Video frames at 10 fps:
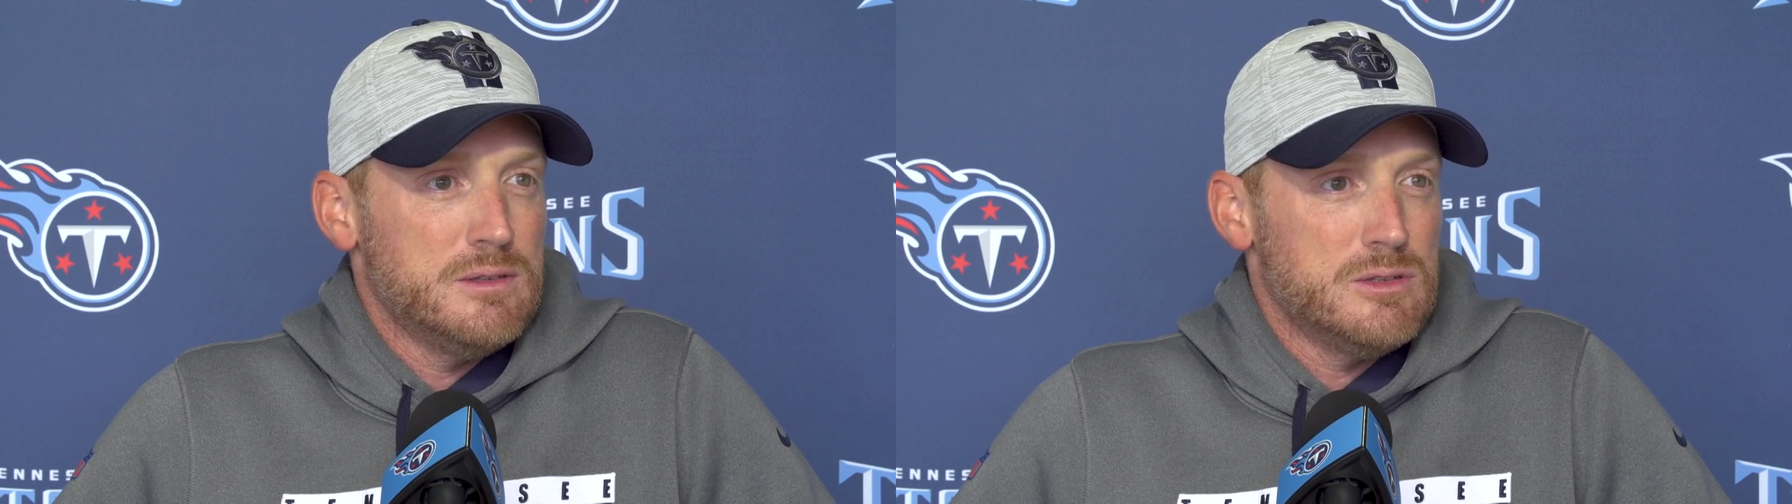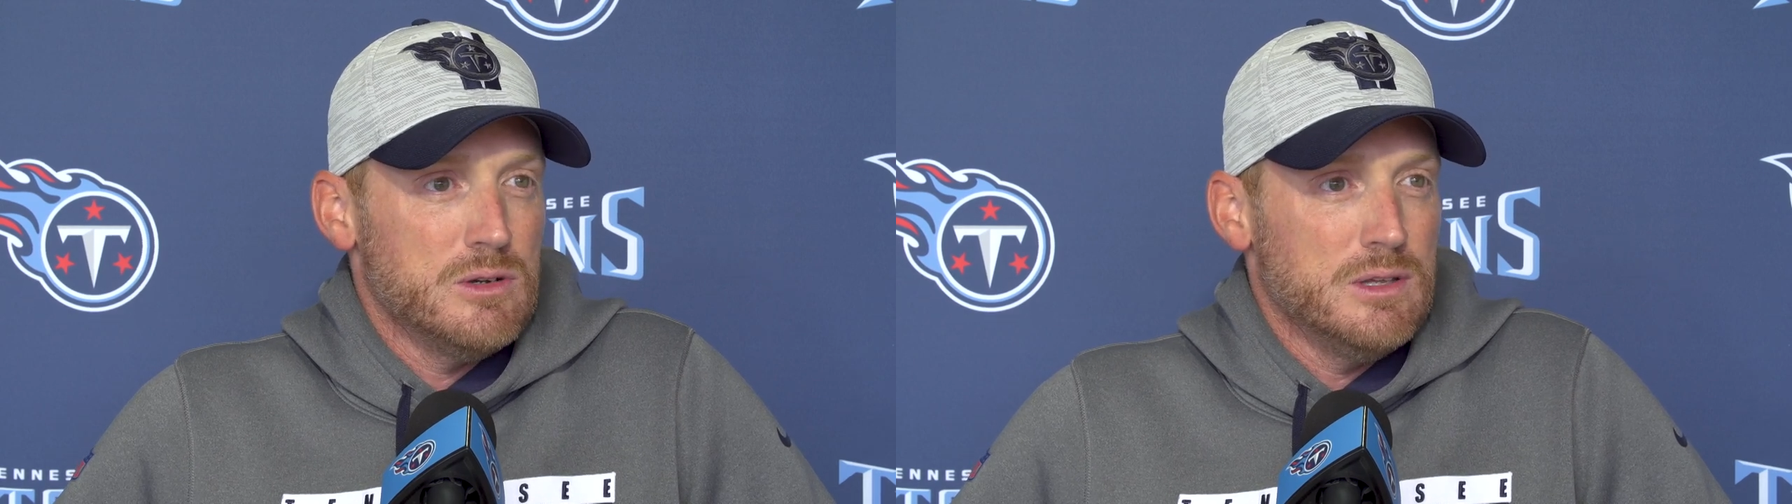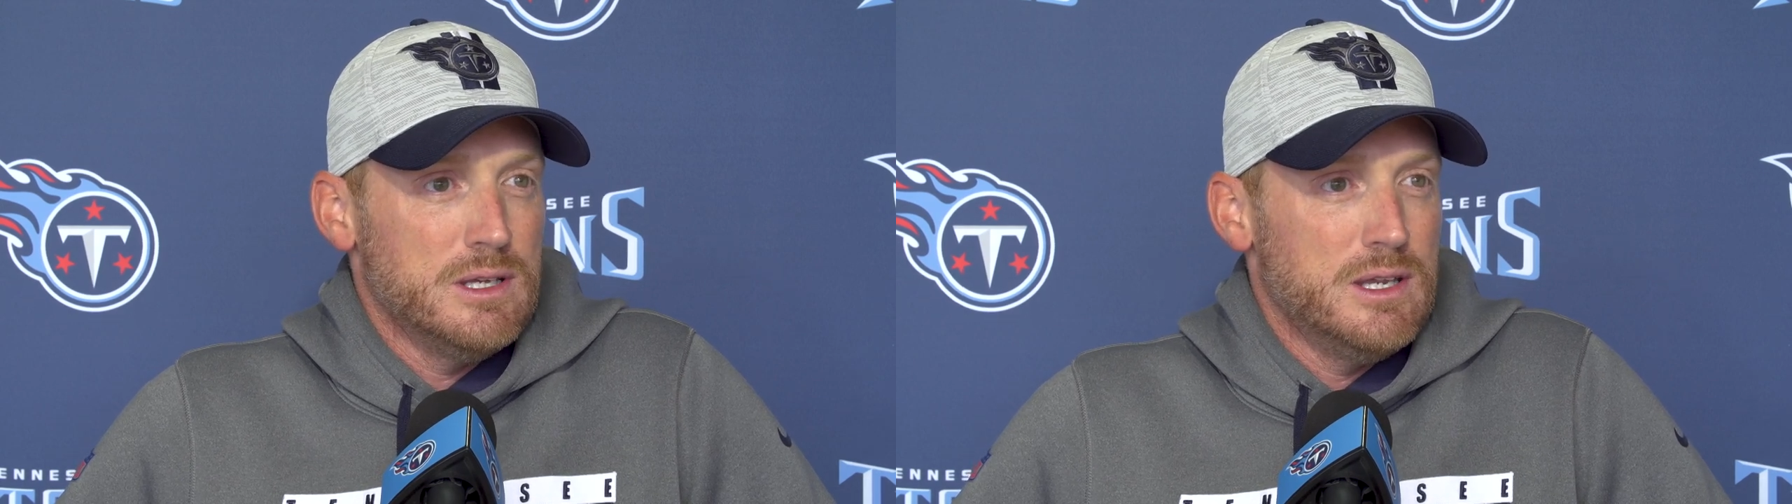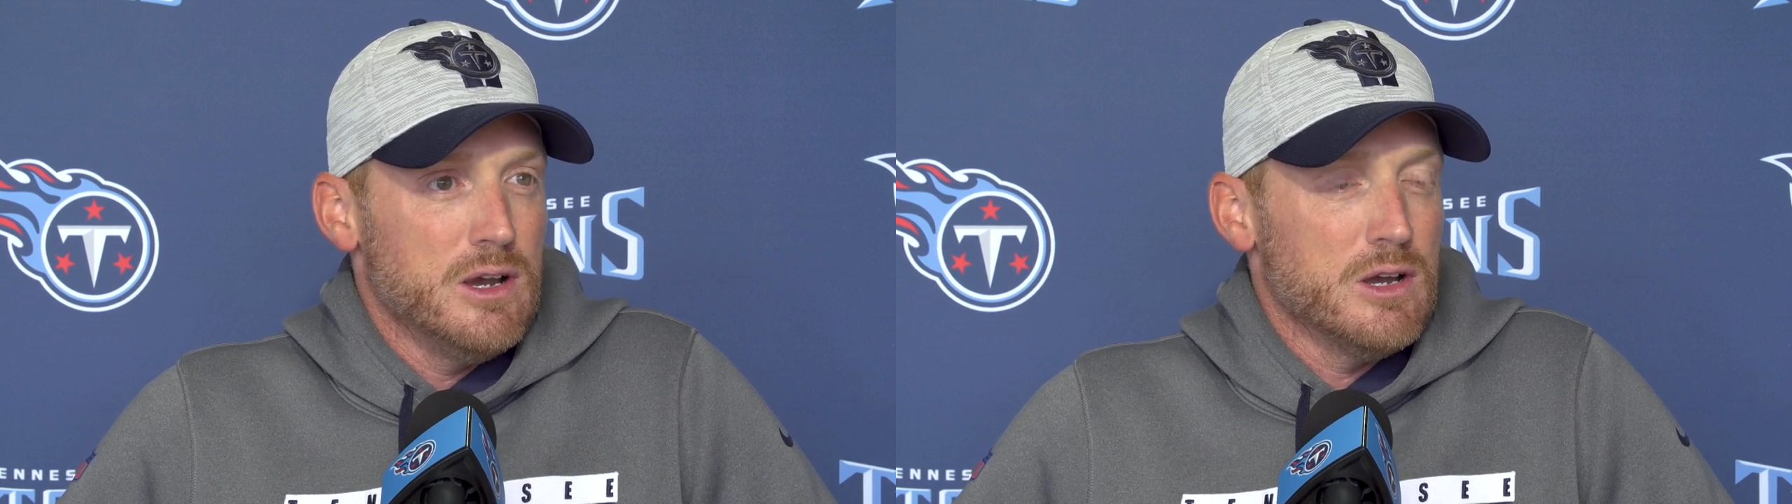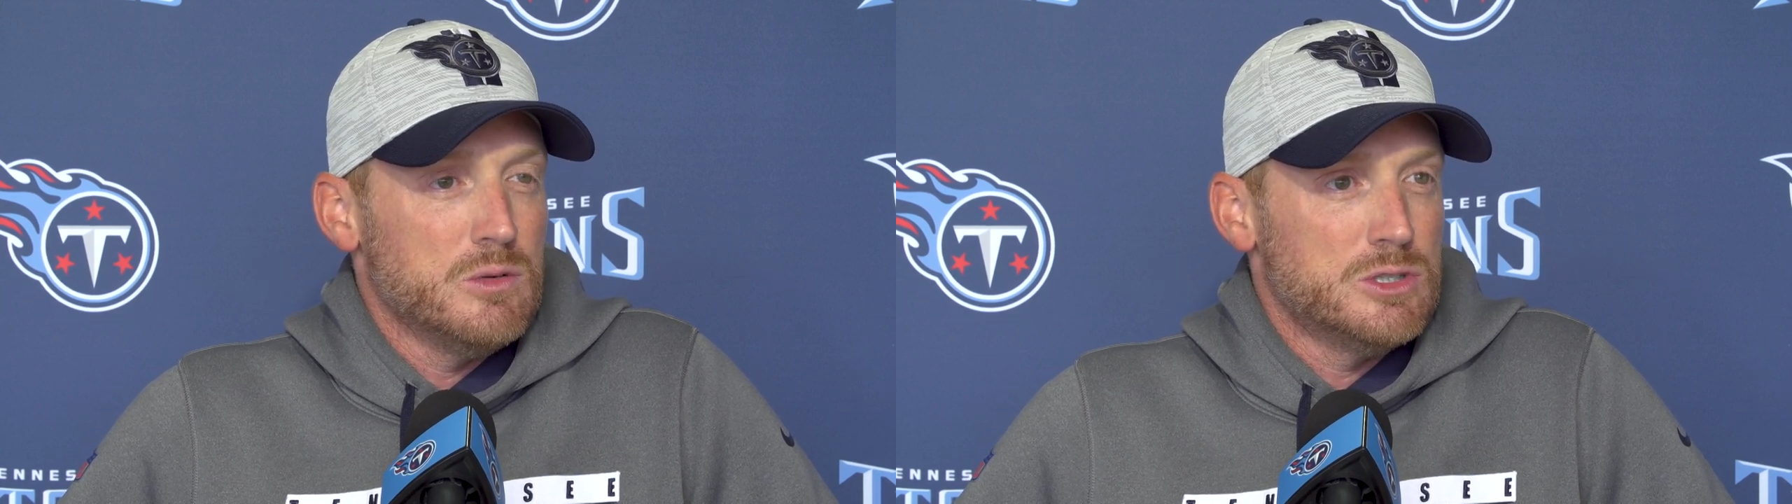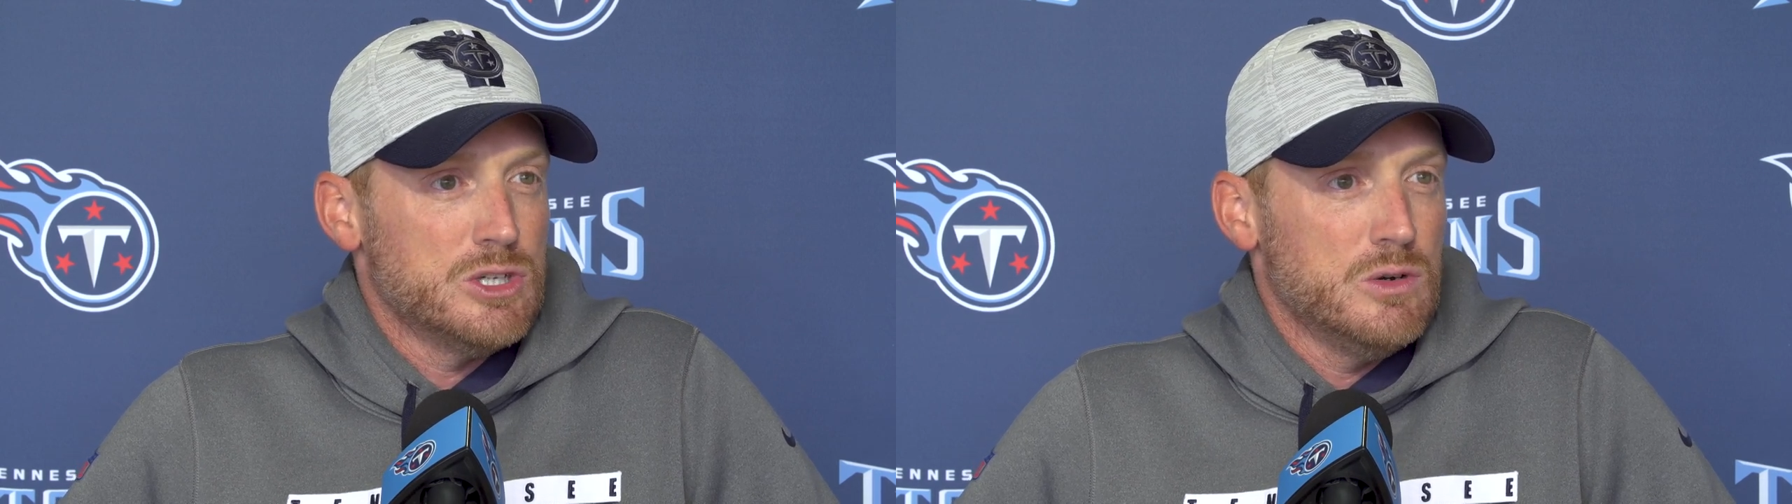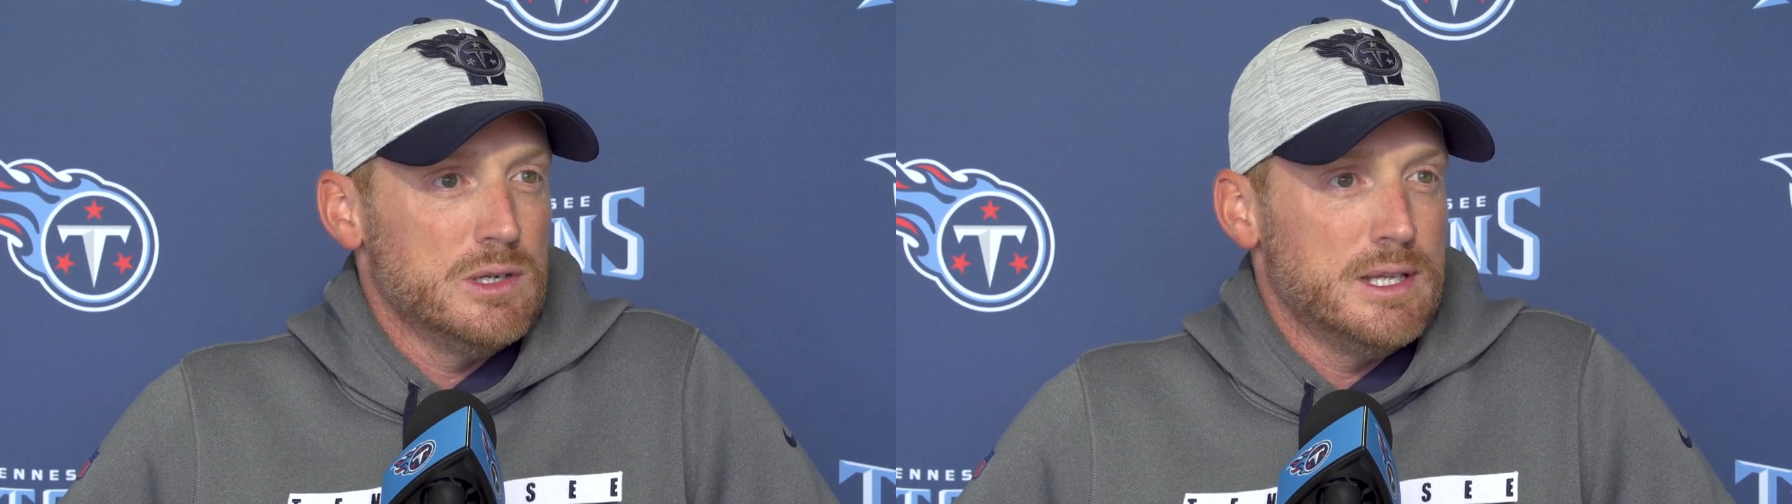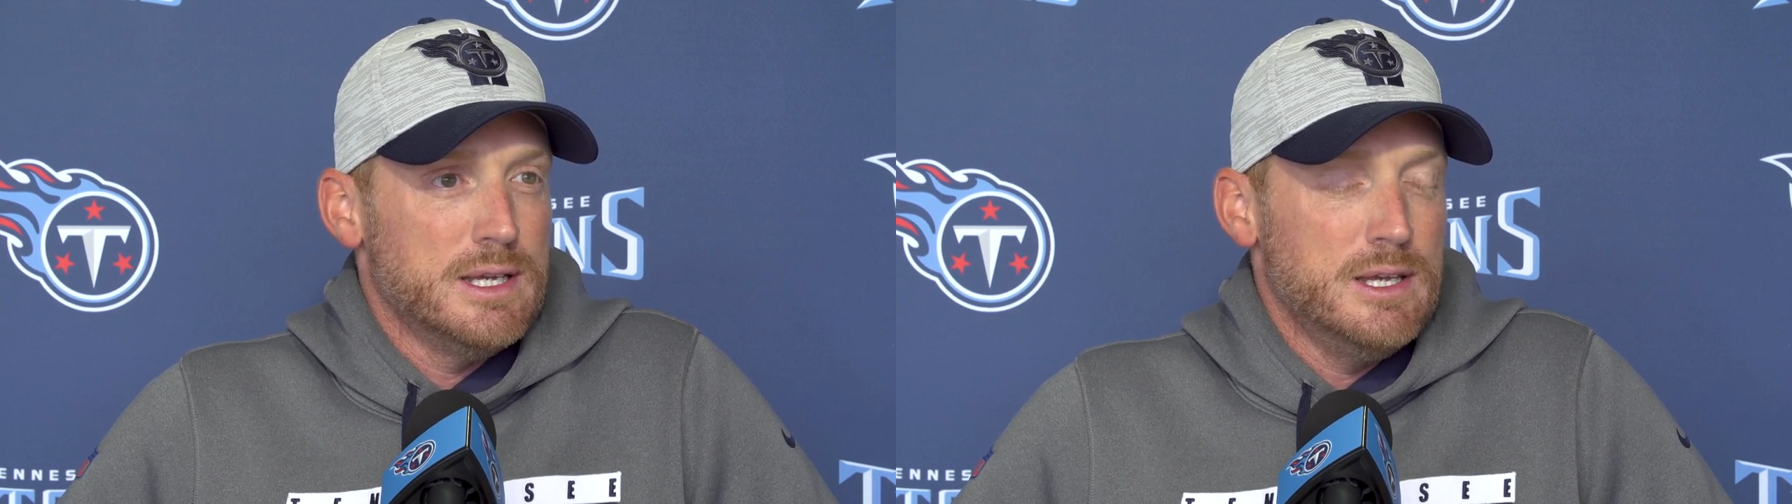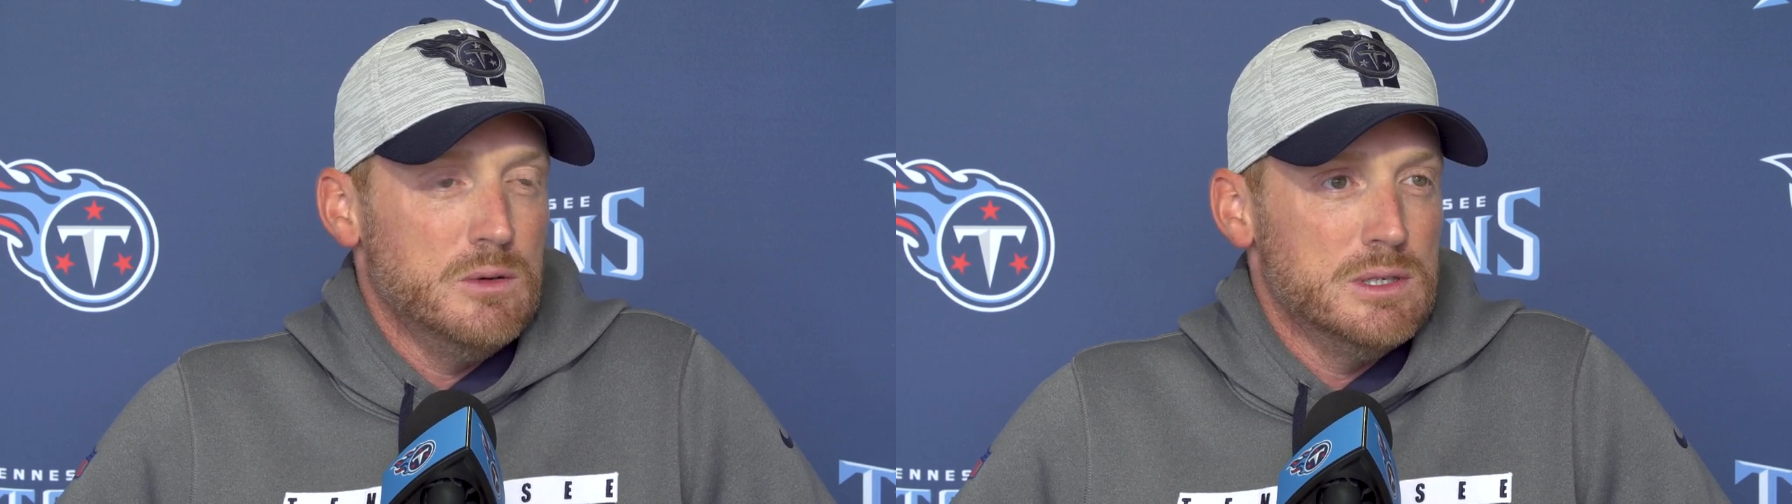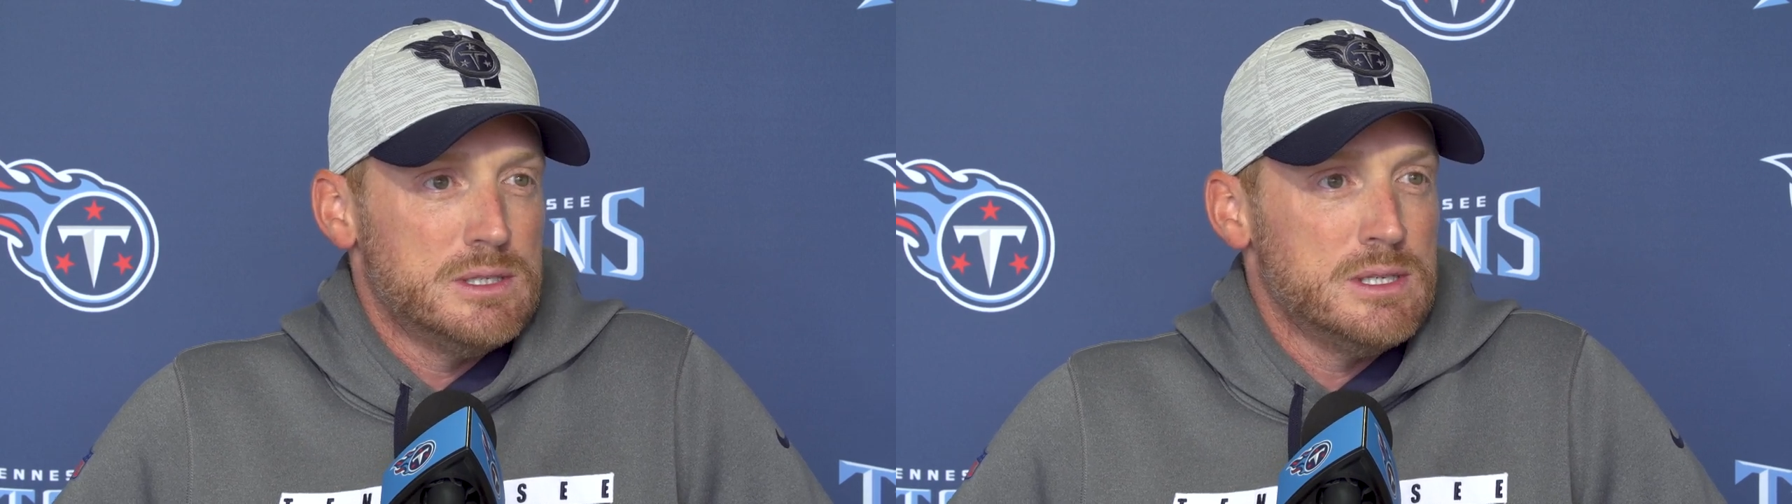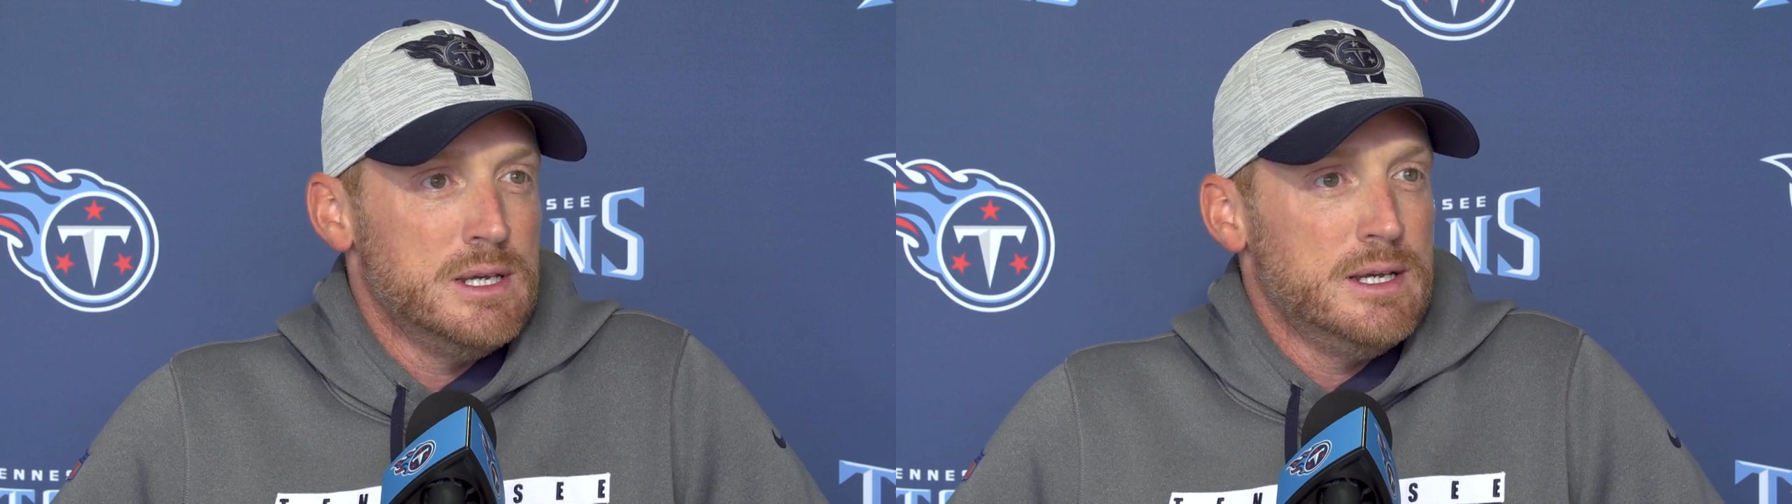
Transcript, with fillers: Certainly Derrick was showing that he was